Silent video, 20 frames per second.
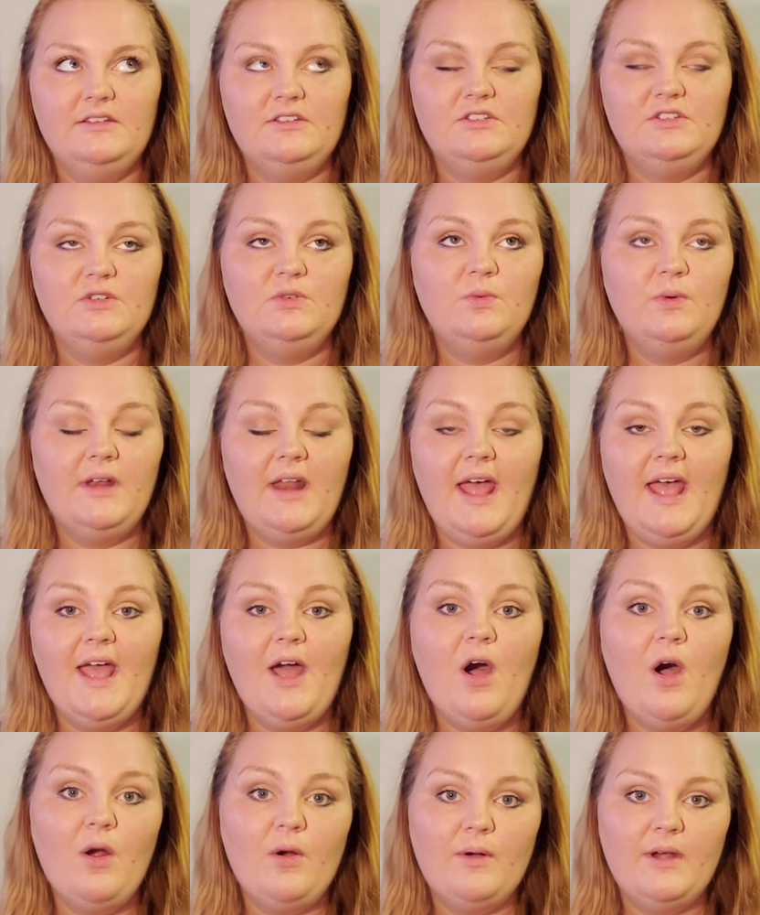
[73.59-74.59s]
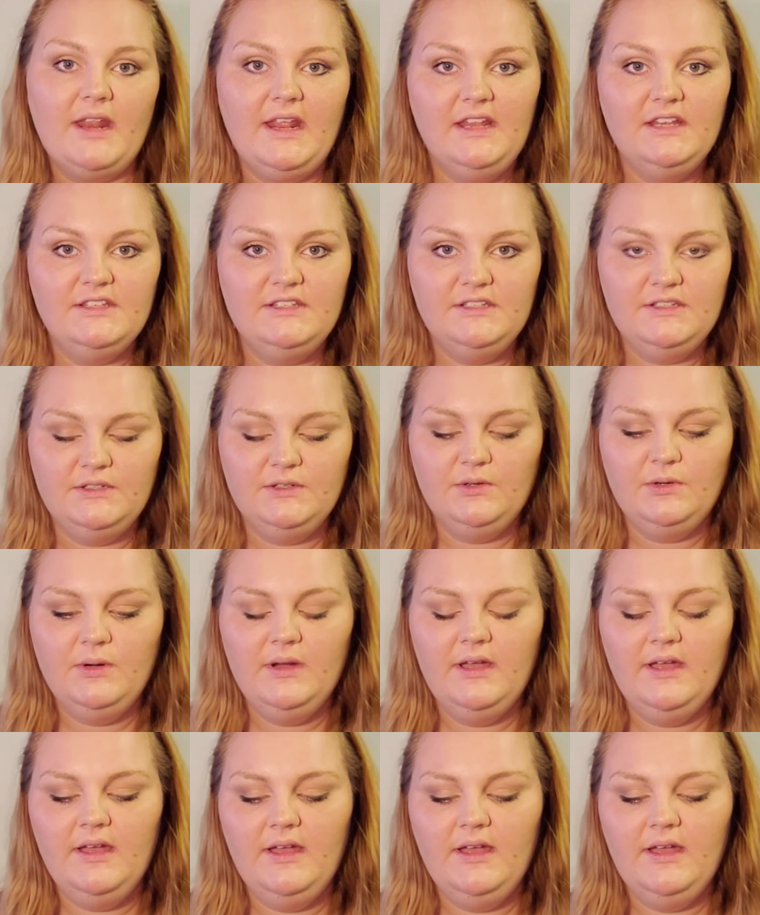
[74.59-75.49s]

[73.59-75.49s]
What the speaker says: to what I already do.